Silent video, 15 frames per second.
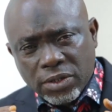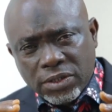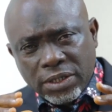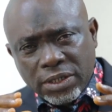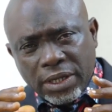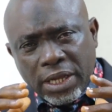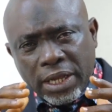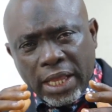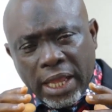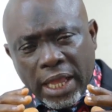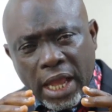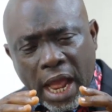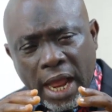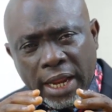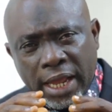
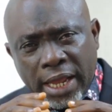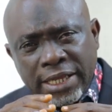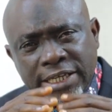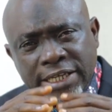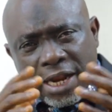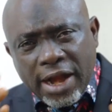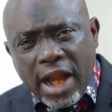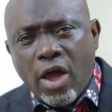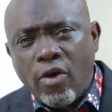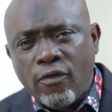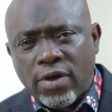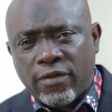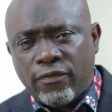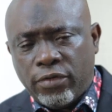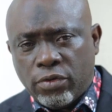a general
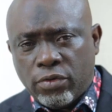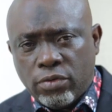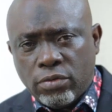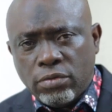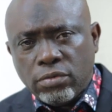overview